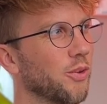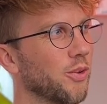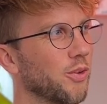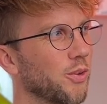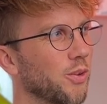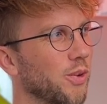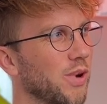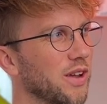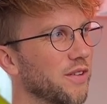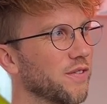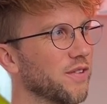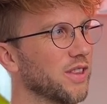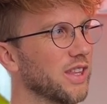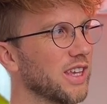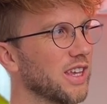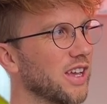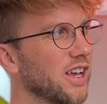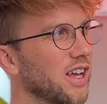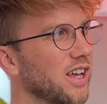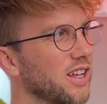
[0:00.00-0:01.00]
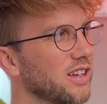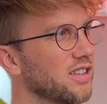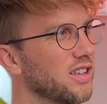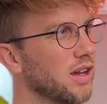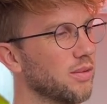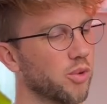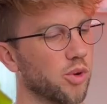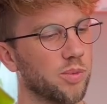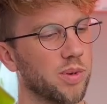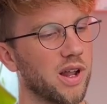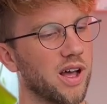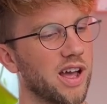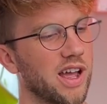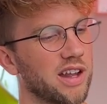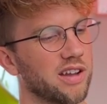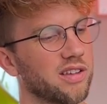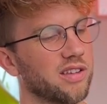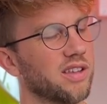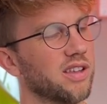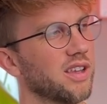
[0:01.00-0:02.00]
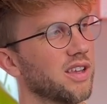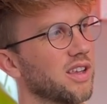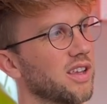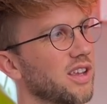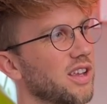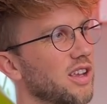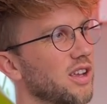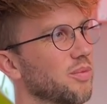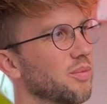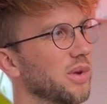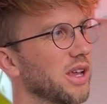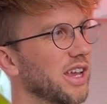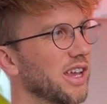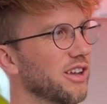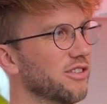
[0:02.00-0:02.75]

we'll wait for the uh, double blind peer